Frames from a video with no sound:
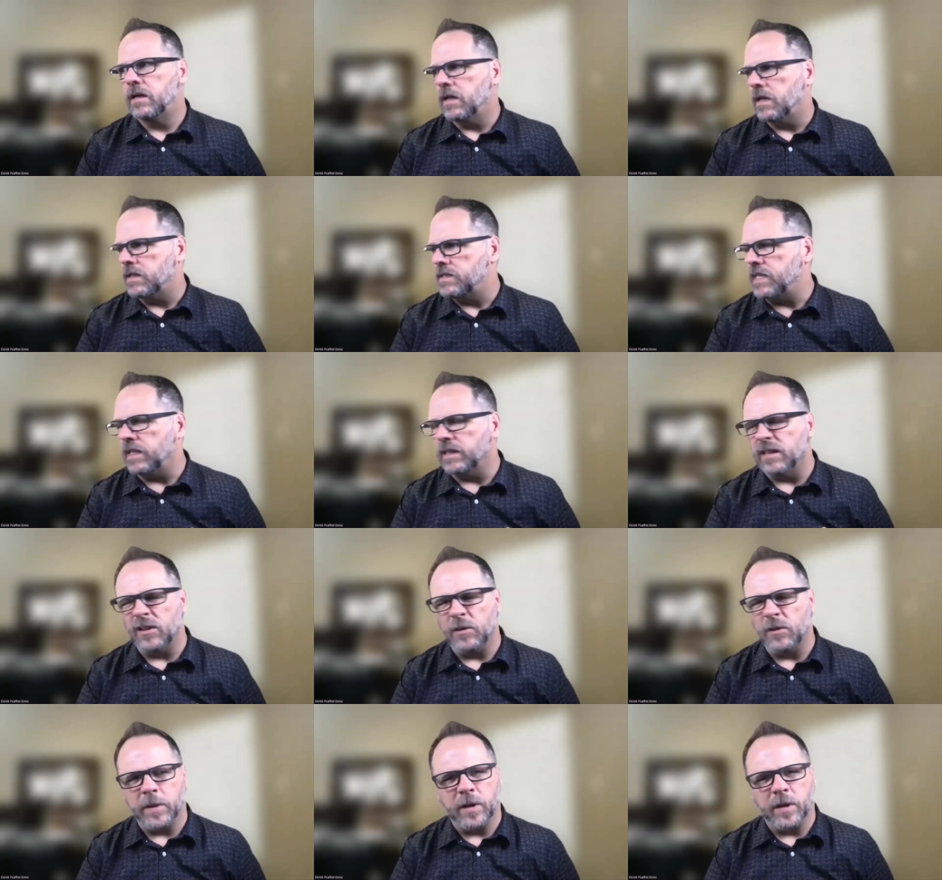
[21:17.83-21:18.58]
It's a
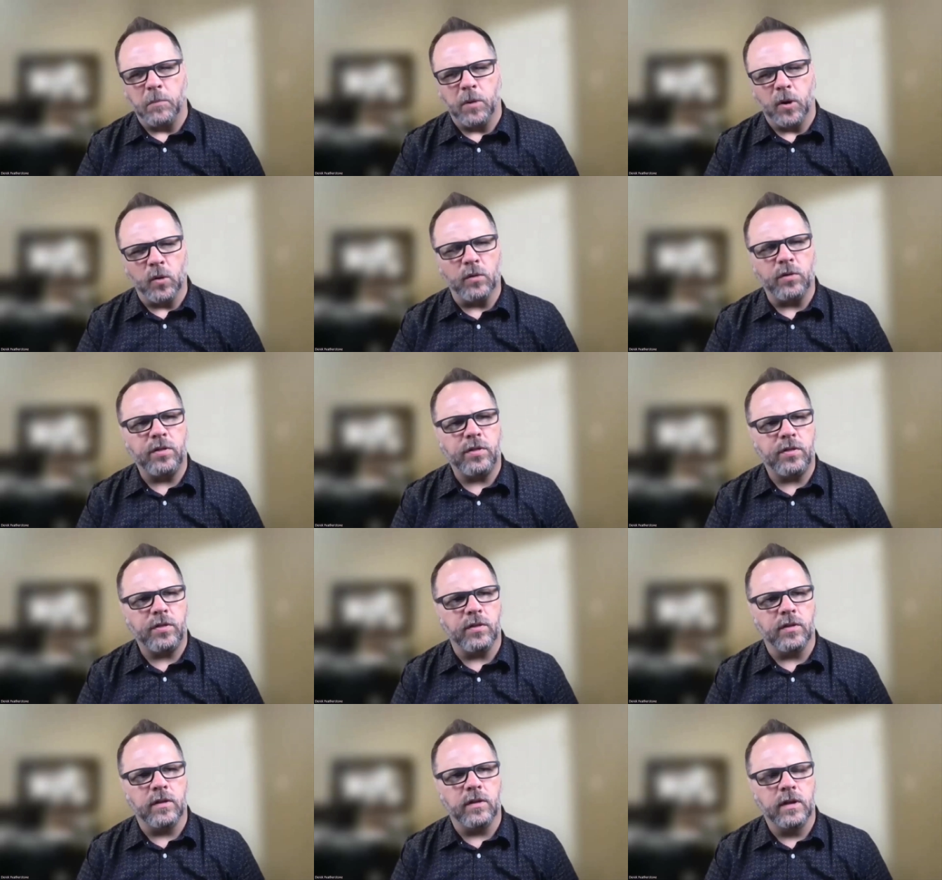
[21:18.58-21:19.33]
little bit of
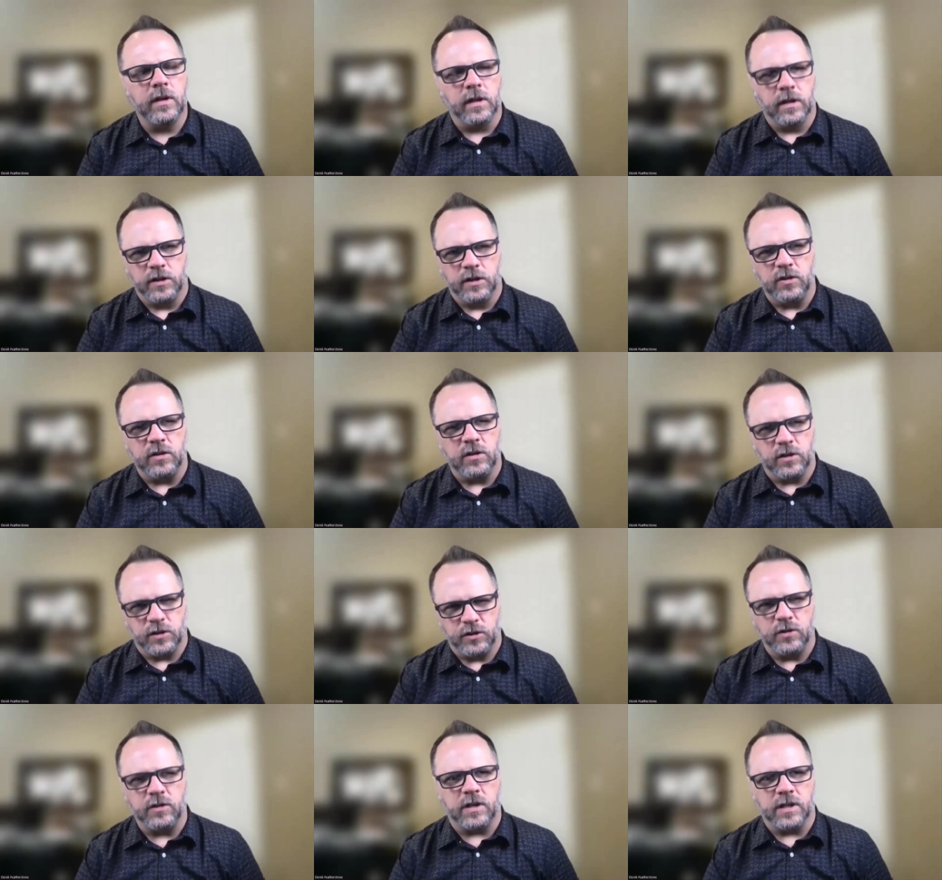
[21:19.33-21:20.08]
both.
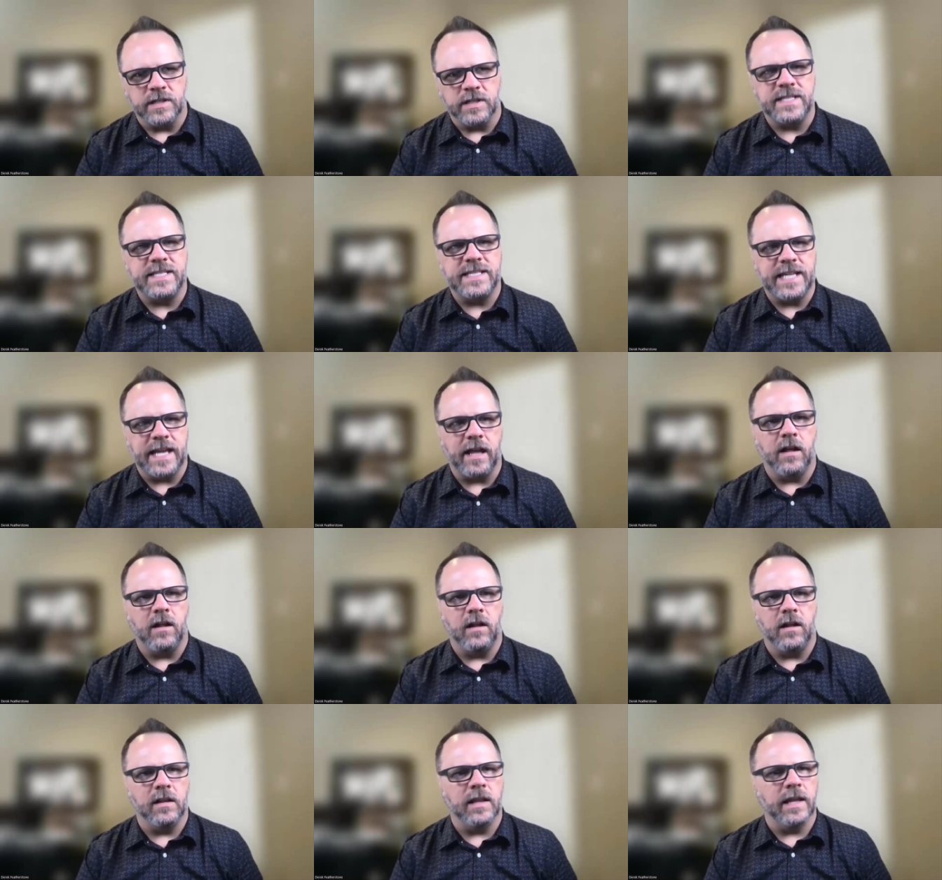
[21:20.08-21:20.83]
You could
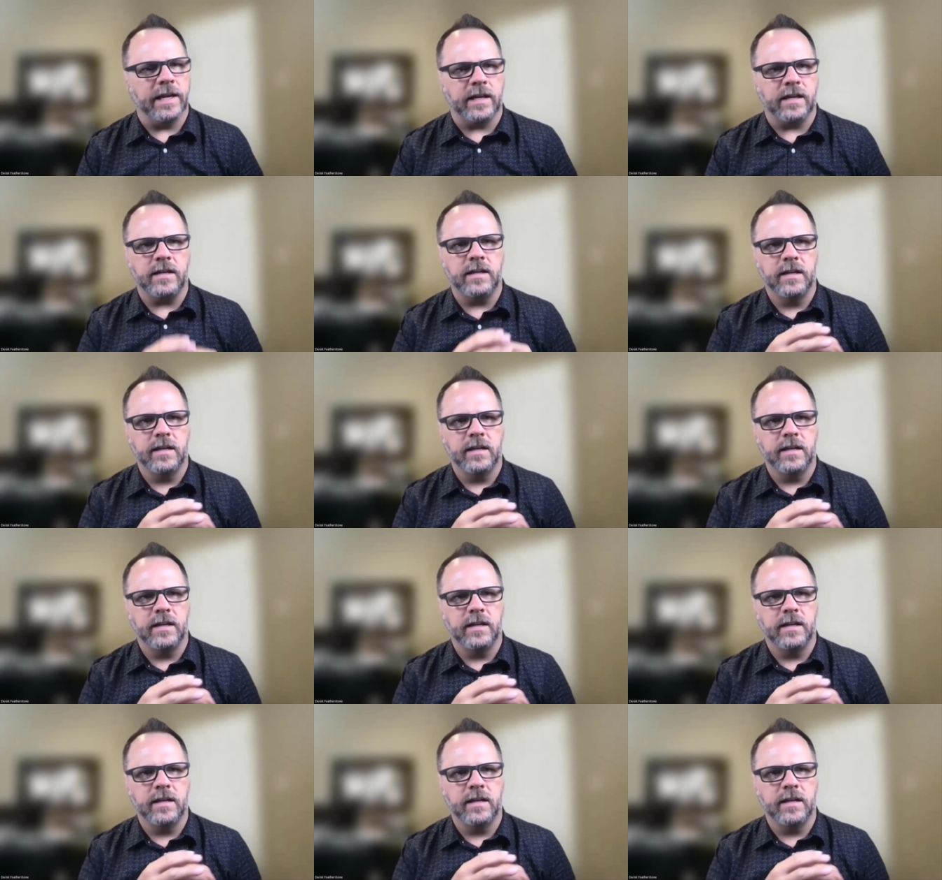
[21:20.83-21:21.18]
tell, like,